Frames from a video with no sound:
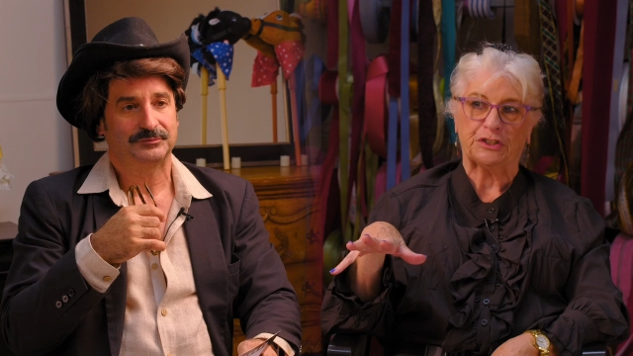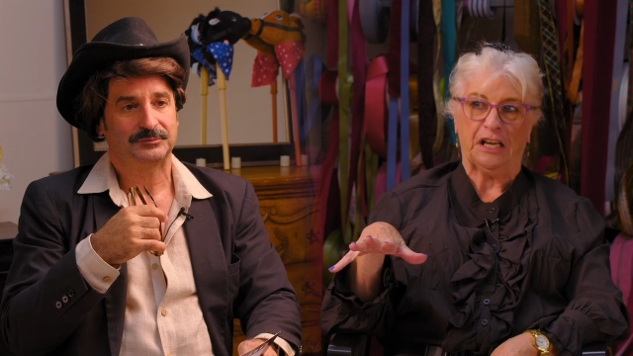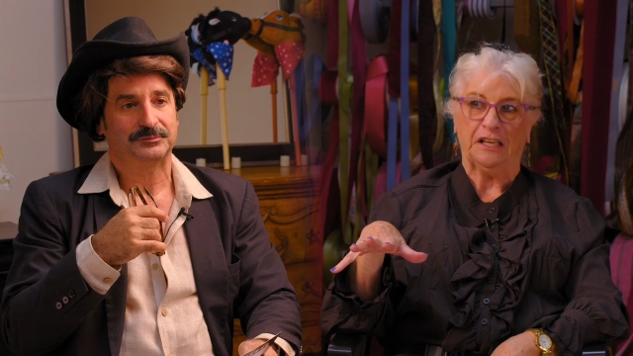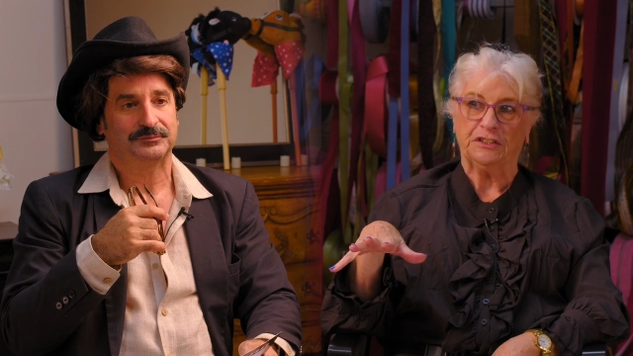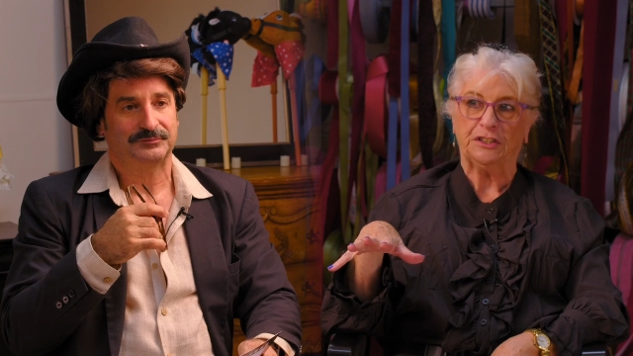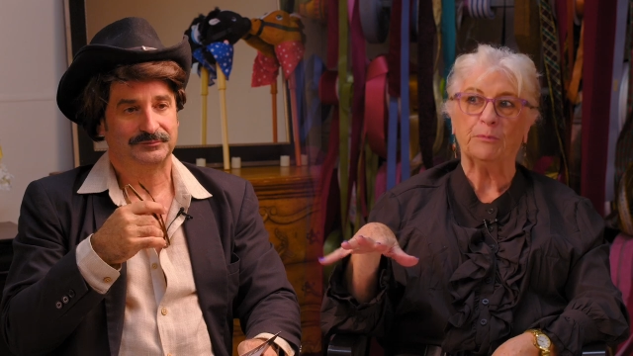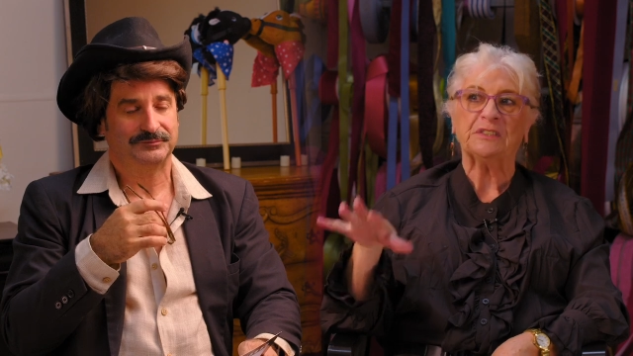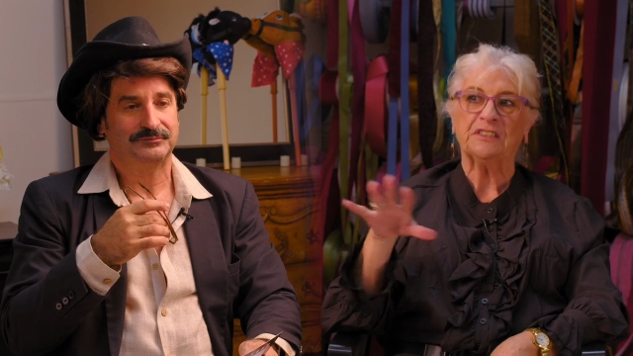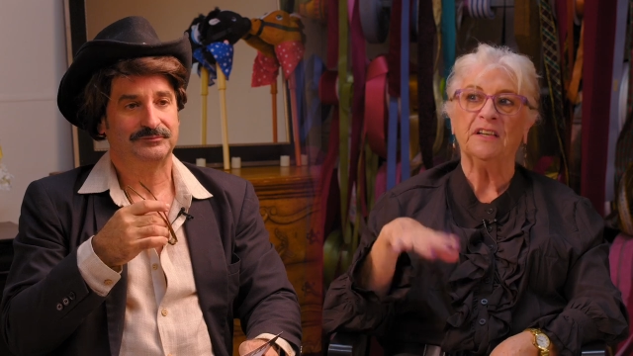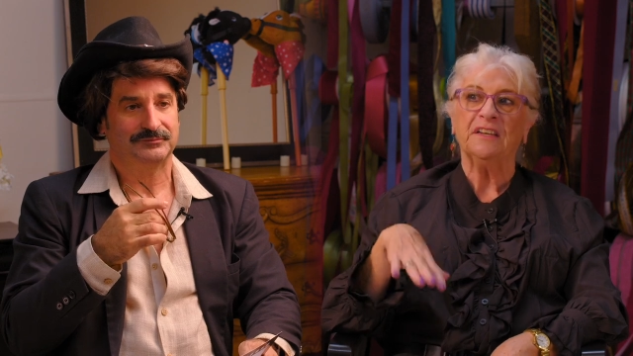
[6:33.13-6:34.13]
Speaker 1: changed. It was
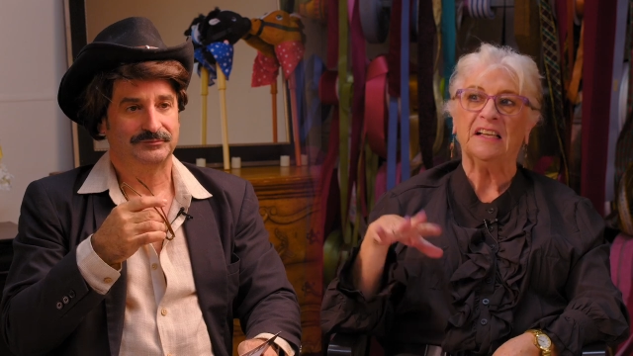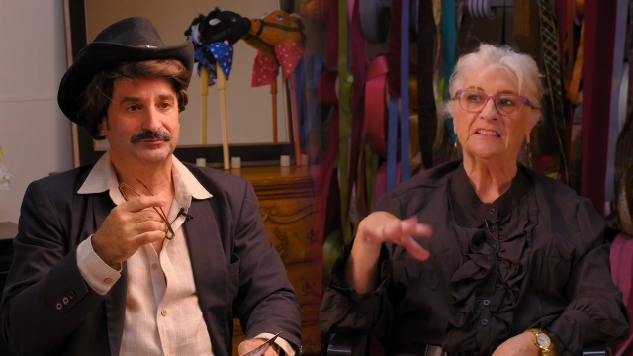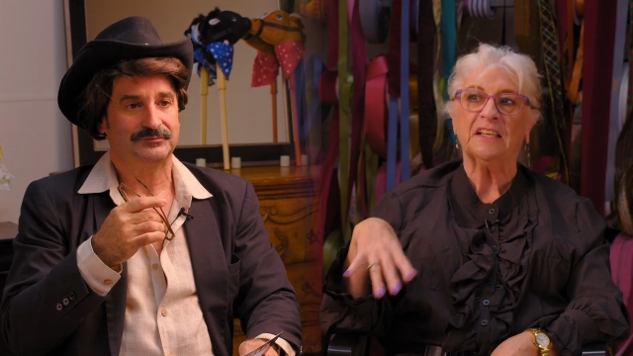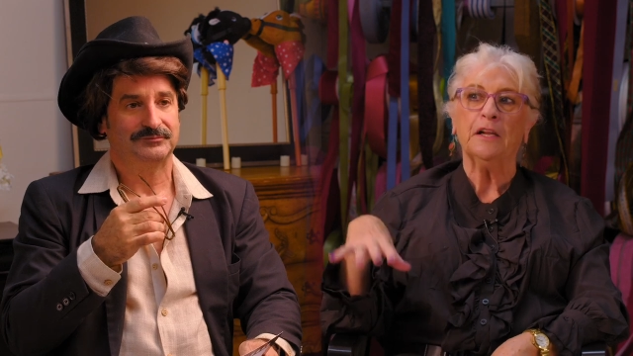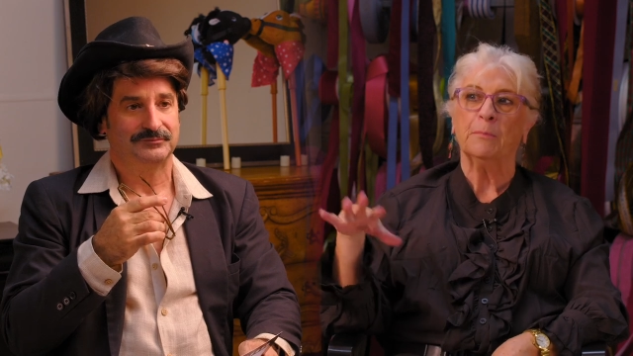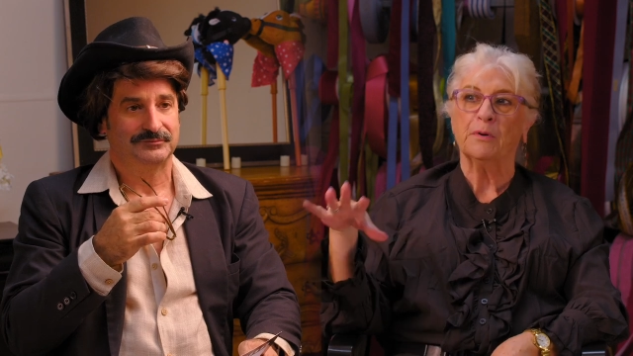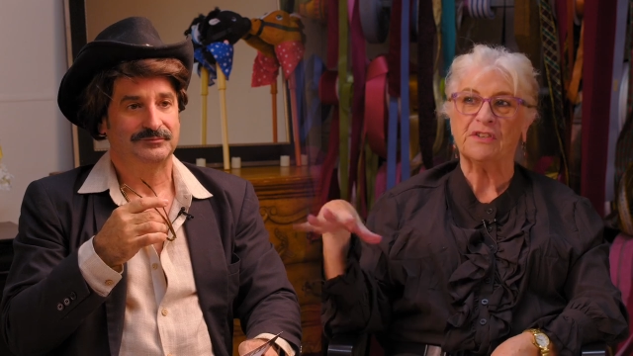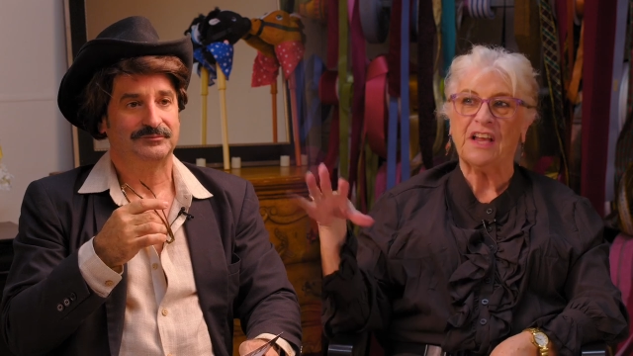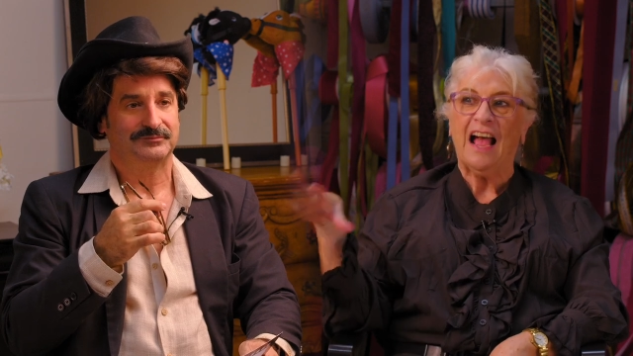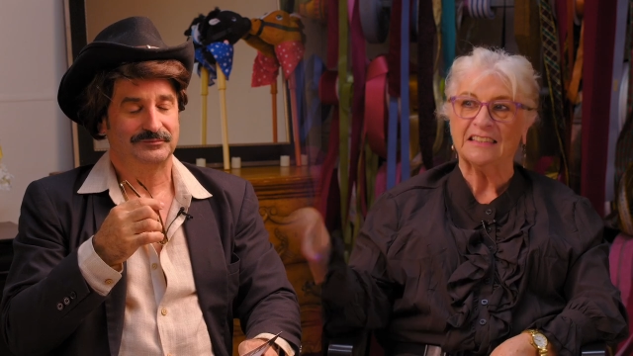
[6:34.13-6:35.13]
Sundance Kid and Butch
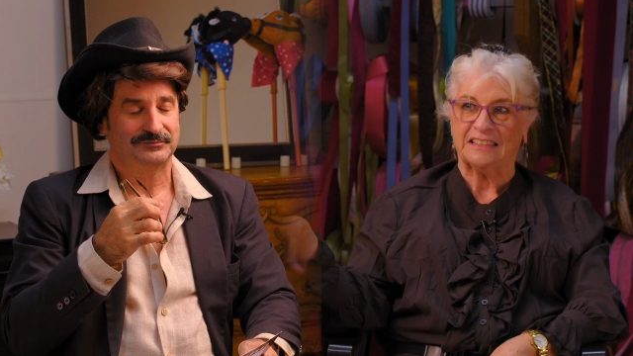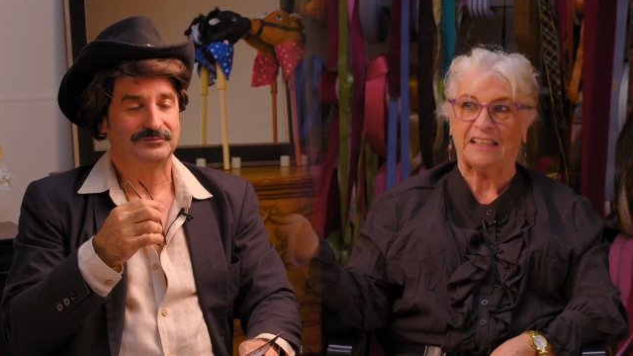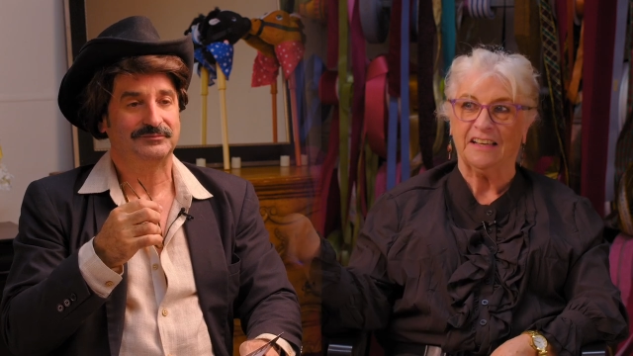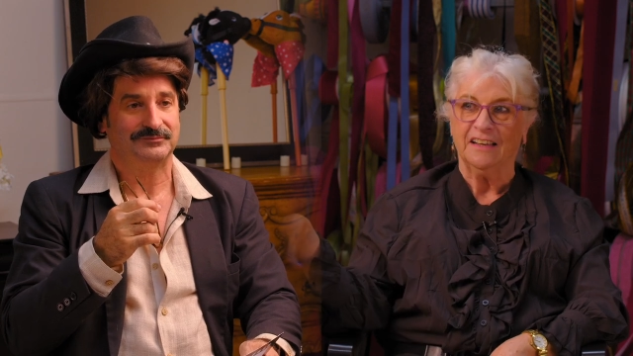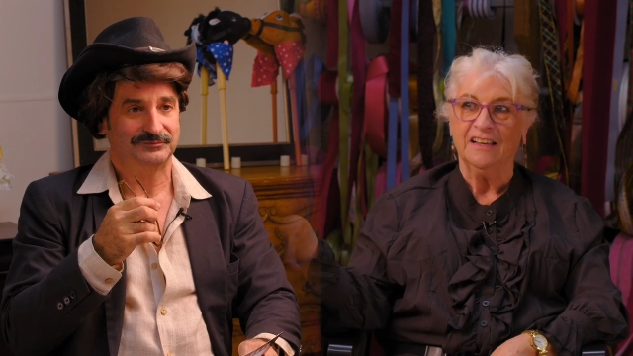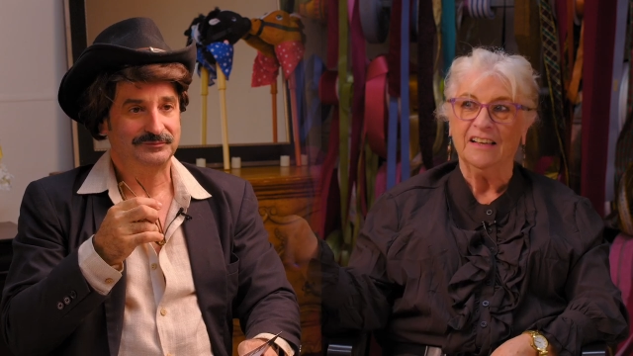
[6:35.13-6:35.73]
Cassidy.